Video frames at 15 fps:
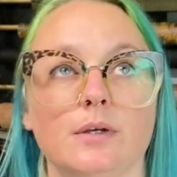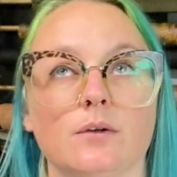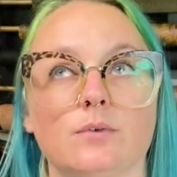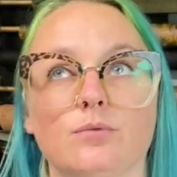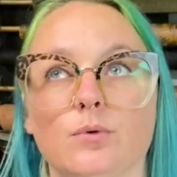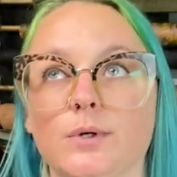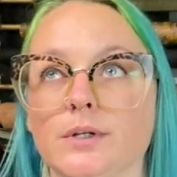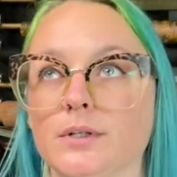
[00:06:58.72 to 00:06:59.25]

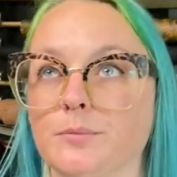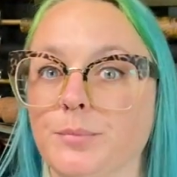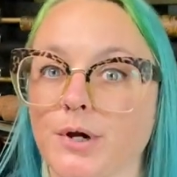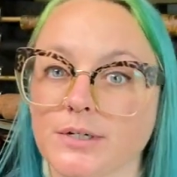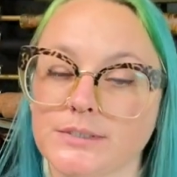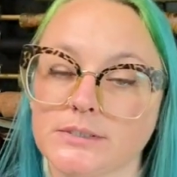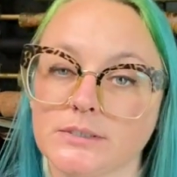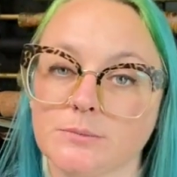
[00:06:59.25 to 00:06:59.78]
foil
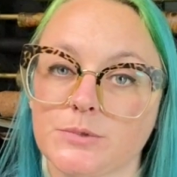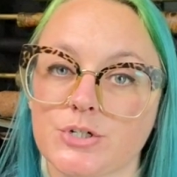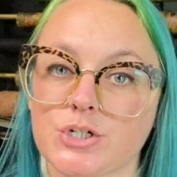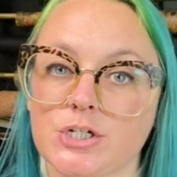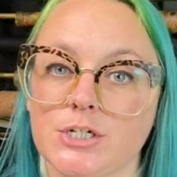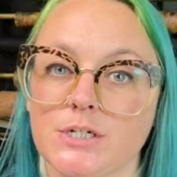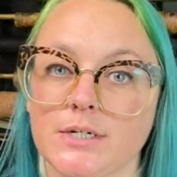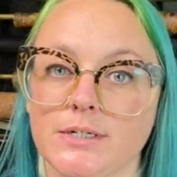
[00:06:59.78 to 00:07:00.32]
embossing
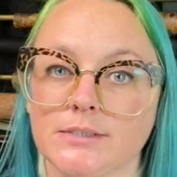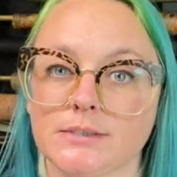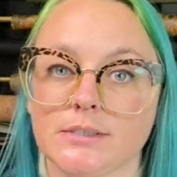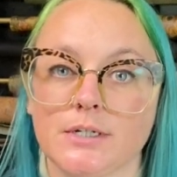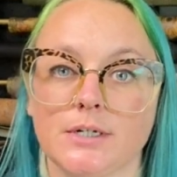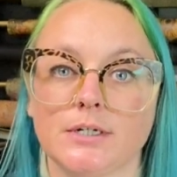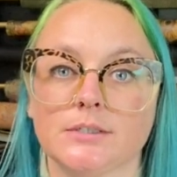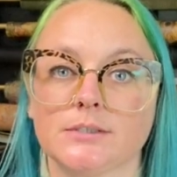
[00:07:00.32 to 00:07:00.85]
machines.
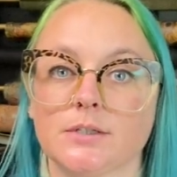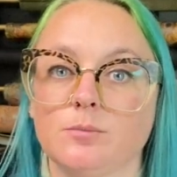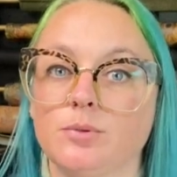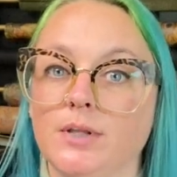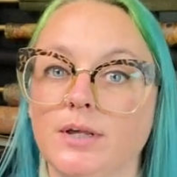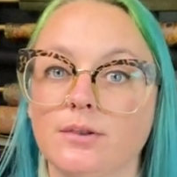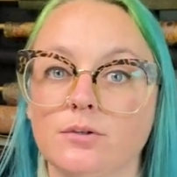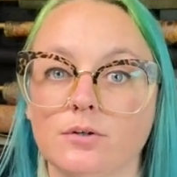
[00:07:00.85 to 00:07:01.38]
There's a
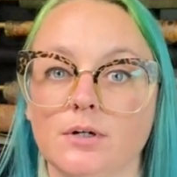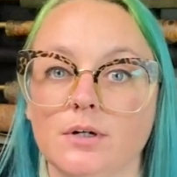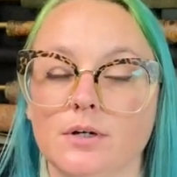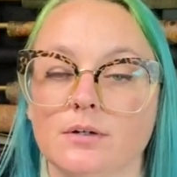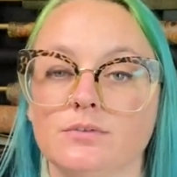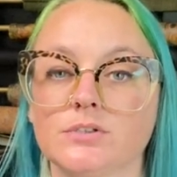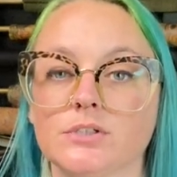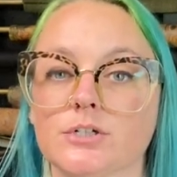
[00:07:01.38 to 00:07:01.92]
plethora
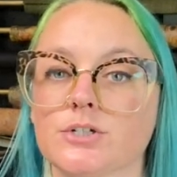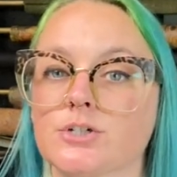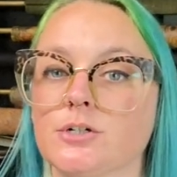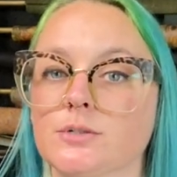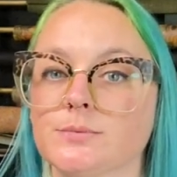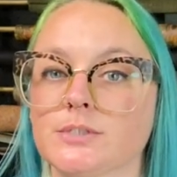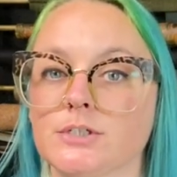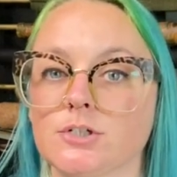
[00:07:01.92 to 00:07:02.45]
of search
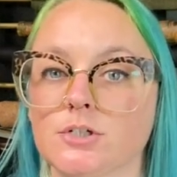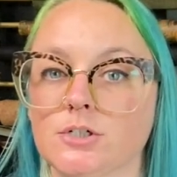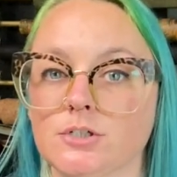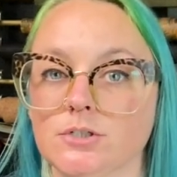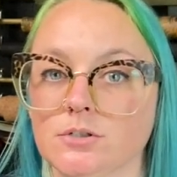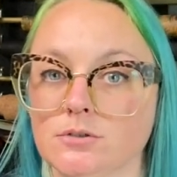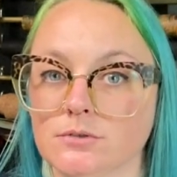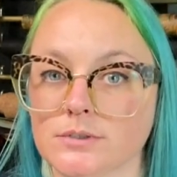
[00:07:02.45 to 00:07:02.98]
terms that you can
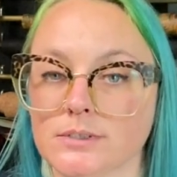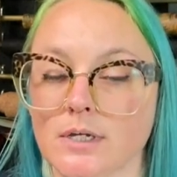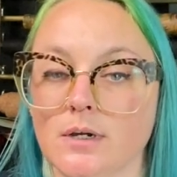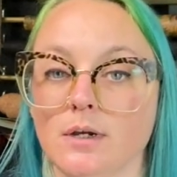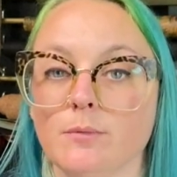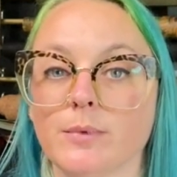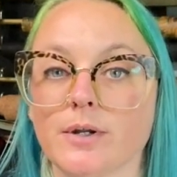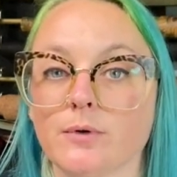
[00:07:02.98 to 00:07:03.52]
use,
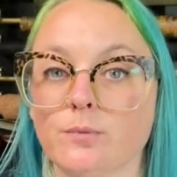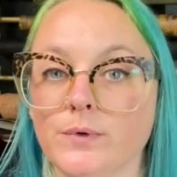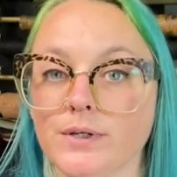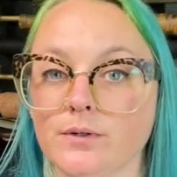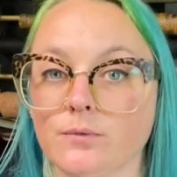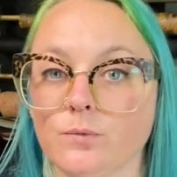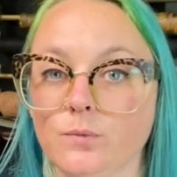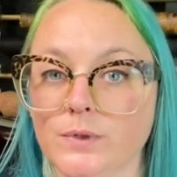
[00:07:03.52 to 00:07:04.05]
but I
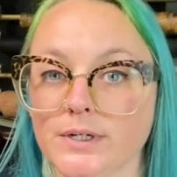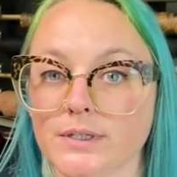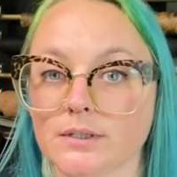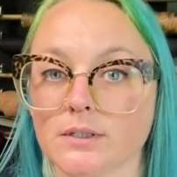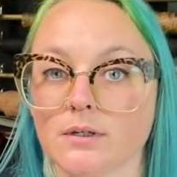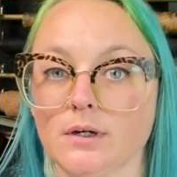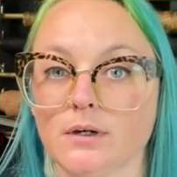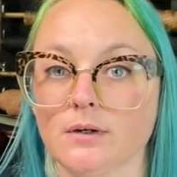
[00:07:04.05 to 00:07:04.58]
went
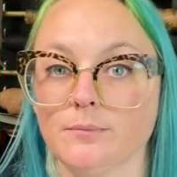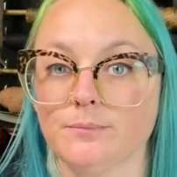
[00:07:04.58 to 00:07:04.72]
with a,